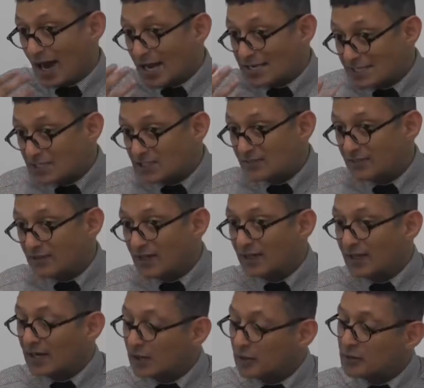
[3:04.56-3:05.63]

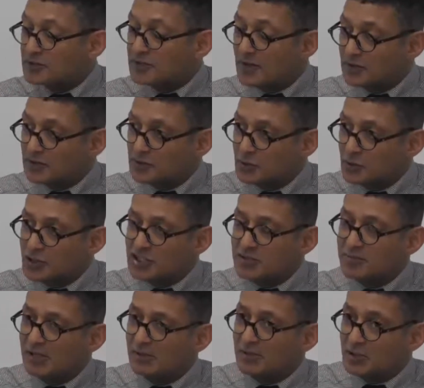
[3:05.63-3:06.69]
identifying areas that the
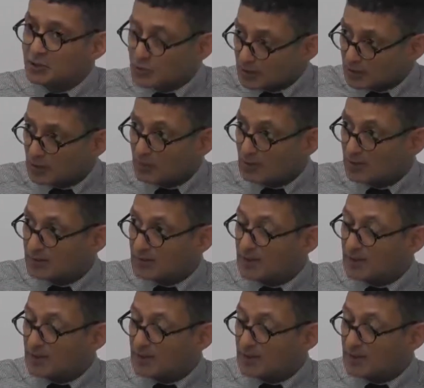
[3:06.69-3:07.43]
students might be struggling with,